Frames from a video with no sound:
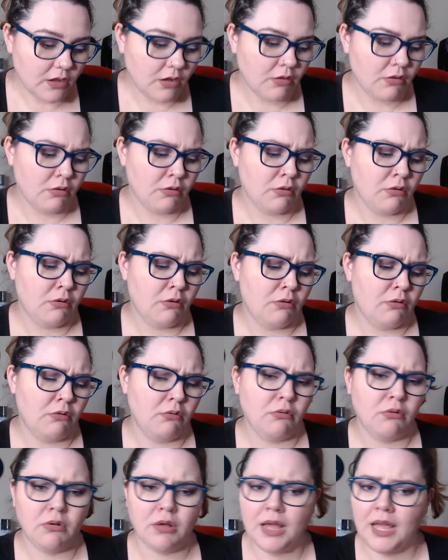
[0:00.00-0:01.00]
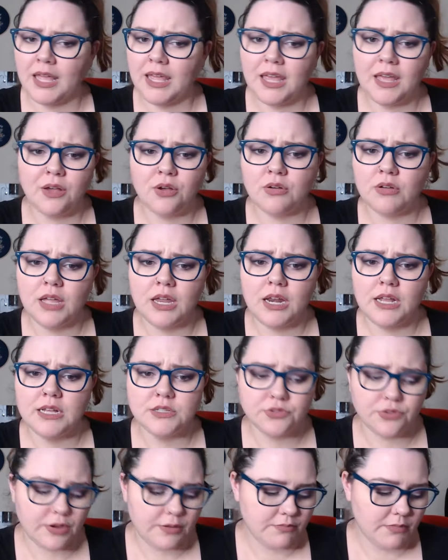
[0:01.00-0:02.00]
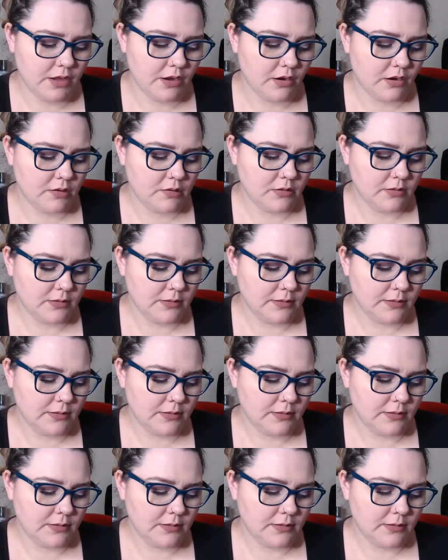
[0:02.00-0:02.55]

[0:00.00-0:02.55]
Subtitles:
Oh, I can't go get ice cream there.